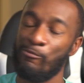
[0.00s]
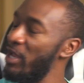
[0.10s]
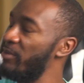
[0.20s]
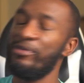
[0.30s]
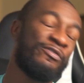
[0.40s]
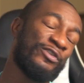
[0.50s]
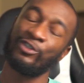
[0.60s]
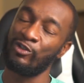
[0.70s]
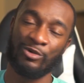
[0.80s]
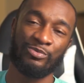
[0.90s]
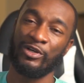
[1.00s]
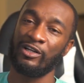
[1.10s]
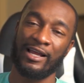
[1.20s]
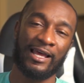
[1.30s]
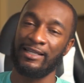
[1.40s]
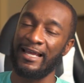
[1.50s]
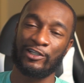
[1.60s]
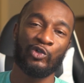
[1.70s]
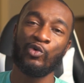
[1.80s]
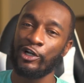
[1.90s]
made me feel so much better. I got like
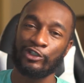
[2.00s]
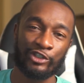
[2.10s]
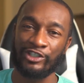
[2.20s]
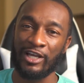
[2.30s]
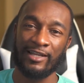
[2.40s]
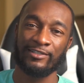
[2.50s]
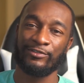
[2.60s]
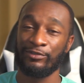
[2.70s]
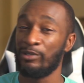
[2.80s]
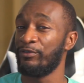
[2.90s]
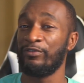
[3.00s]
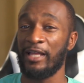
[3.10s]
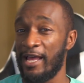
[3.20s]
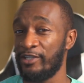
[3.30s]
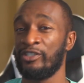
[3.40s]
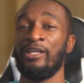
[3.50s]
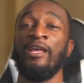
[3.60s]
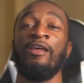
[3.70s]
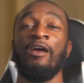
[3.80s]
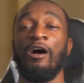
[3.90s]
200 shots from the flash,
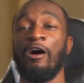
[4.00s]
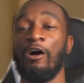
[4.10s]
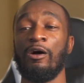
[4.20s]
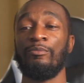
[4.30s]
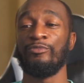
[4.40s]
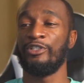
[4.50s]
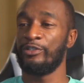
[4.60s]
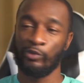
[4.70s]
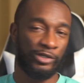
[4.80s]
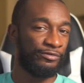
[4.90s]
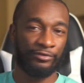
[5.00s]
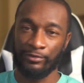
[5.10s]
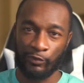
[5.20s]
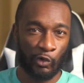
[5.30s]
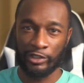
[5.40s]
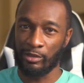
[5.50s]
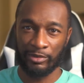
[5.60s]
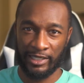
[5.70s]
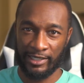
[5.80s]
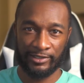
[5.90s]
just with 4
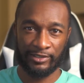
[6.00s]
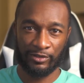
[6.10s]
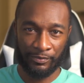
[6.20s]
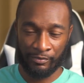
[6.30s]
AA's.